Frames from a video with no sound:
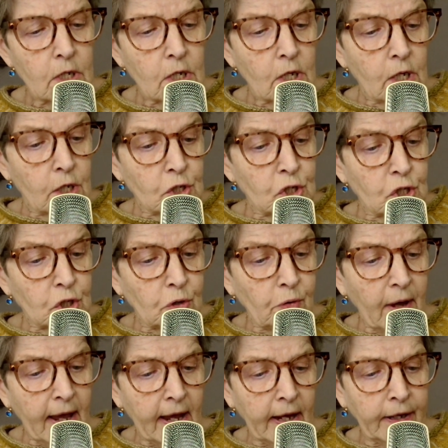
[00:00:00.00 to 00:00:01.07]

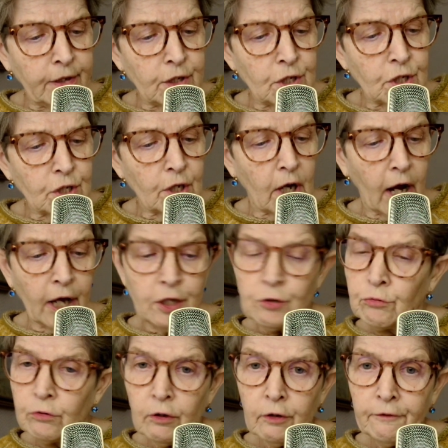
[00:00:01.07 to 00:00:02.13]
"Strange, I
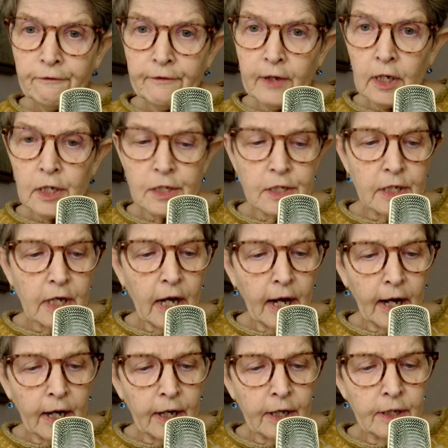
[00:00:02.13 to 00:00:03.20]
do not feel
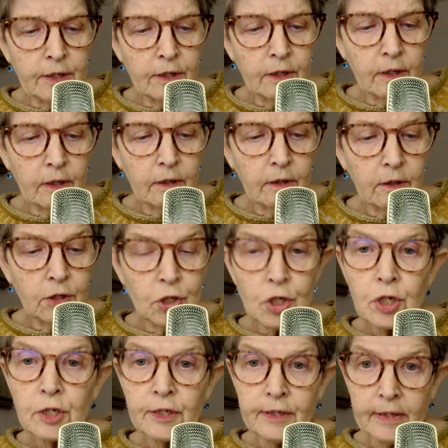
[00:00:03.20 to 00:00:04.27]
scared,
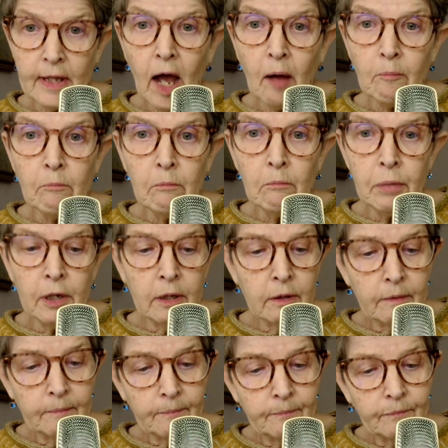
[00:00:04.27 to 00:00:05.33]
just numb.
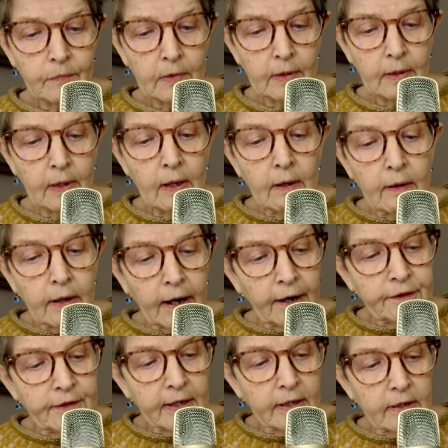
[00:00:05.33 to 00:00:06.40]
I
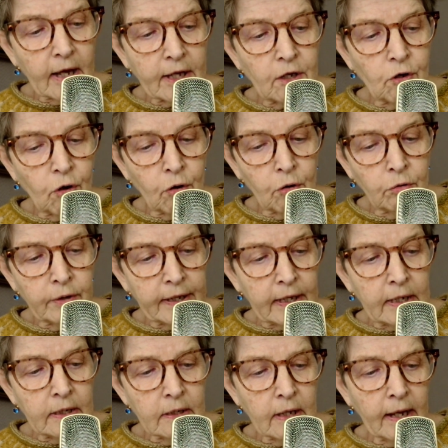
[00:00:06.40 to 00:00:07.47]
think I go
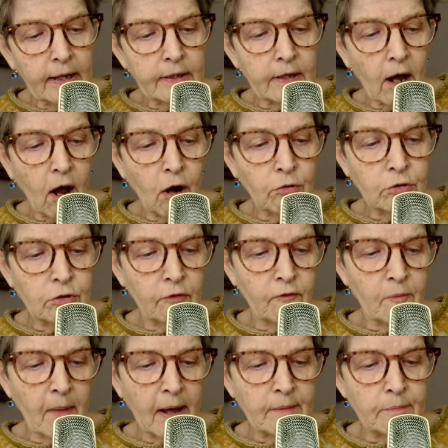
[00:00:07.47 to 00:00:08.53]
in and out of
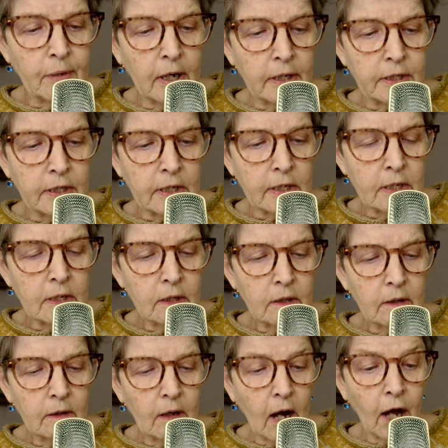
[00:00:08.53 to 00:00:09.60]
my body.
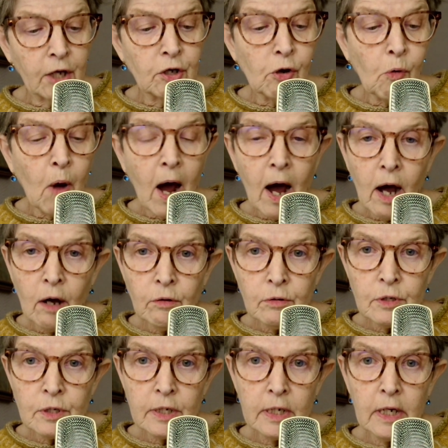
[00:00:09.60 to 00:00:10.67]
I go
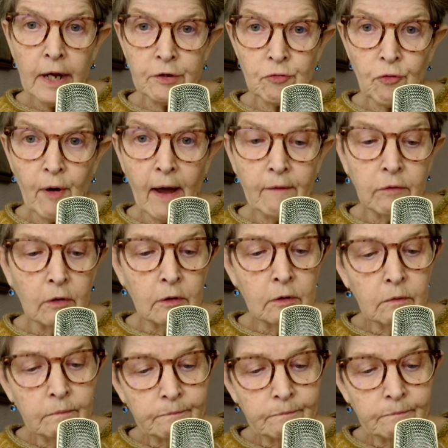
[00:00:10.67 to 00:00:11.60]
out and I travel.